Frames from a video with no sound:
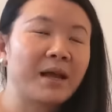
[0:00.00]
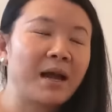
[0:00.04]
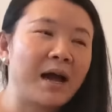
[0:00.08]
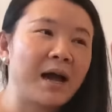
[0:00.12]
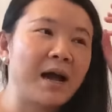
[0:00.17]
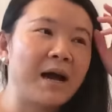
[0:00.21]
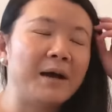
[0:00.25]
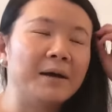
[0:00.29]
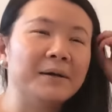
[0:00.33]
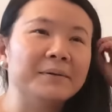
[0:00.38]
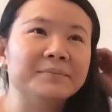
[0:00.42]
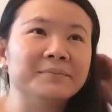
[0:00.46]

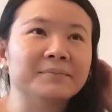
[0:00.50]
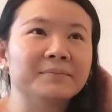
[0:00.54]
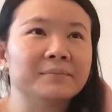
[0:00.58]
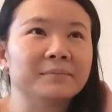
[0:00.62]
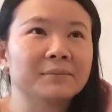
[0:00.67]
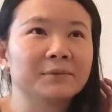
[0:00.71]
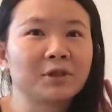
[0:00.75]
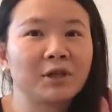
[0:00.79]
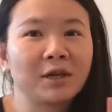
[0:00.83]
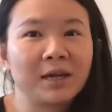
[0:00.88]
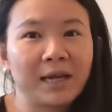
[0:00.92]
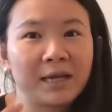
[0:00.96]
Um,
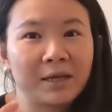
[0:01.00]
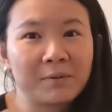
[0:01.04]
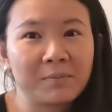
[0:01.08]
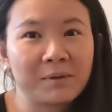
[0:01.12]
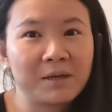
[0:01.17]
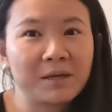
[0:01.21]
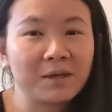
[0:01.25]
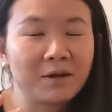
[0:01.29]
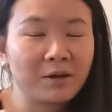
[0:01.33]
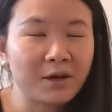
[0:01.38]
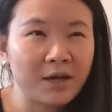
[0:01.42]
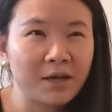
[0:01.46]
not like
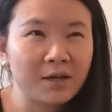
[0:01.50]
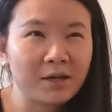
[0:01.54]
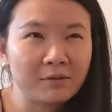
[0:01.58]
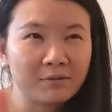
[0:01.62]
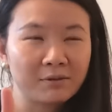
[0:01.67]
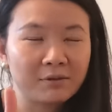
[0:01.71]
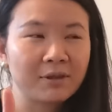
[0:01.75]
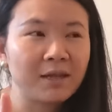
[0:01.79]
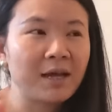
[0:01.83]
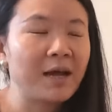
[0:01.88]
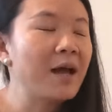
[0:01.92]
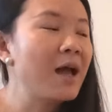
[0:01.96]
me. Okay,
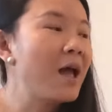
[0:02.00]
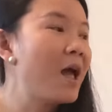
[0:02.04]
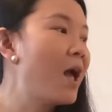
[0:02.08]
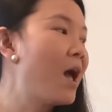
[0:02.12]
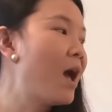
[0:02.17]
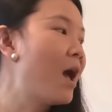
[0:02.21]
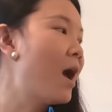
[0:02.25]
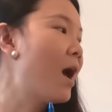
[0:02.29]
don't do that.